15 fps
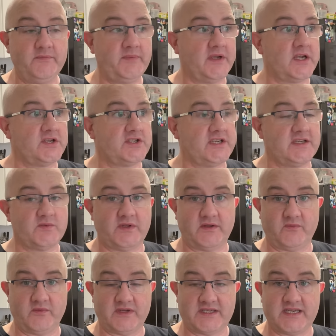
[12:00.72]
because
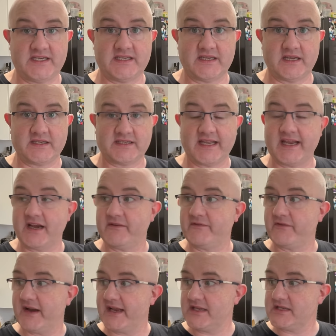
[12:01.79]
she's staying at a
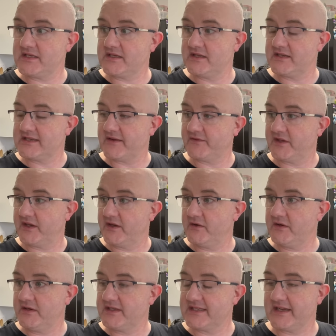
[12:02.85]
friend's this
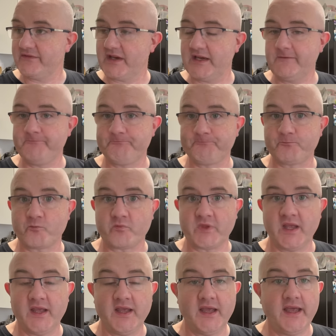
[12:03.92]
afternoon, this evening.
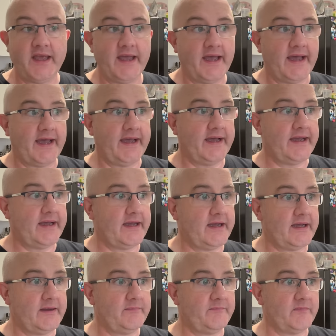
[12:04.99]

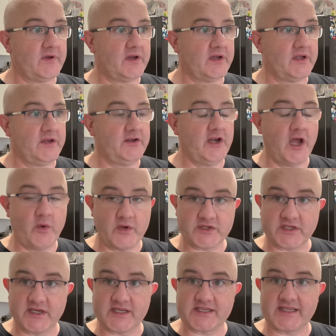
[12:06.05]
Noah's
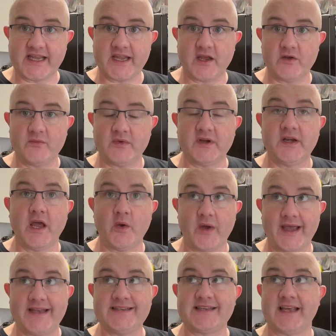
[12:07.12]
going to stay home.
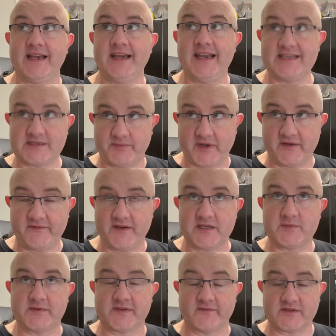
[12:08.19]
Noah and Elizabeth.
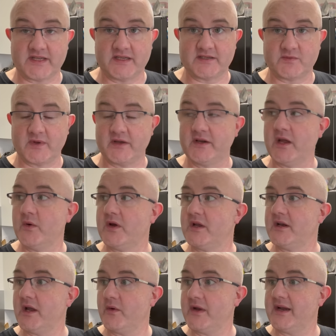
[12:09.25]
Elizabeth's upstairs as well. Noah
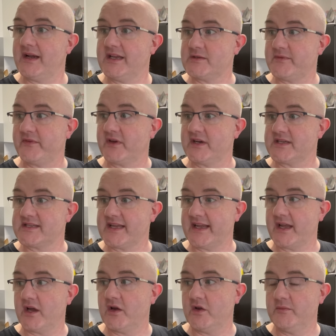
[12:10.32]
and Elizabeth are going to
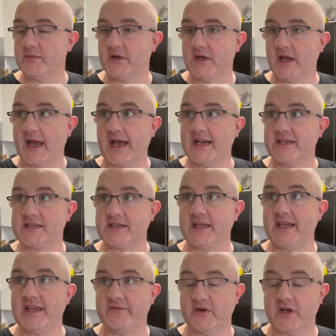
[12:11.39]
stay home, and
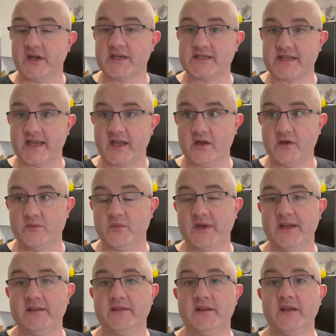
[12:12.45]
Eva are going to stay home
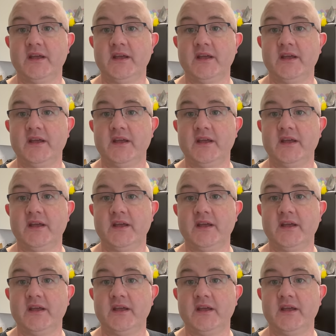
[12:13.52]
with...